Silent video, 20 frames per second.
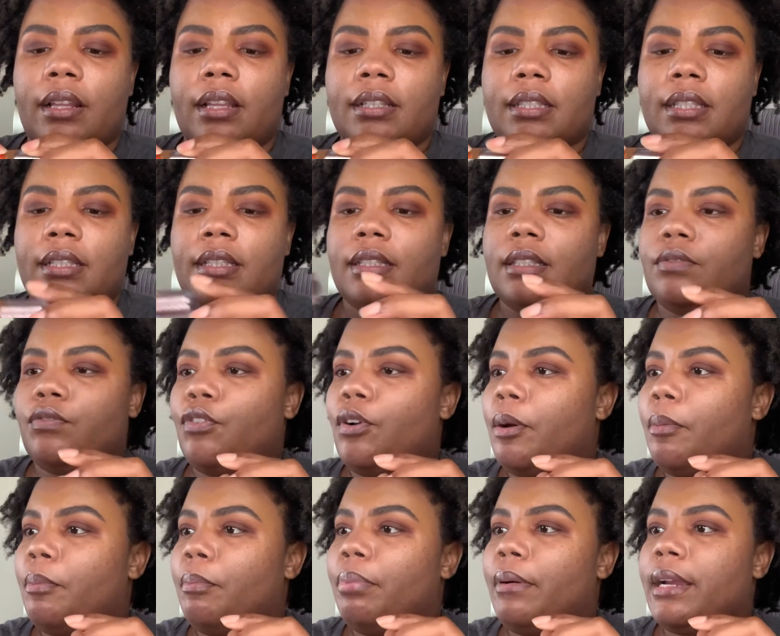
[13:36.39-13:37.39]
This is
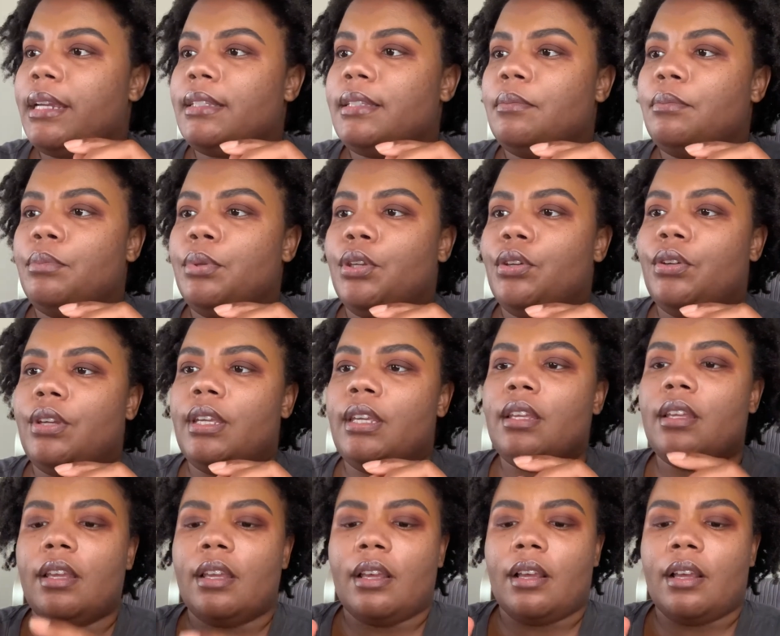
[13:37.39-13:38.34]
from Brazen Beauty.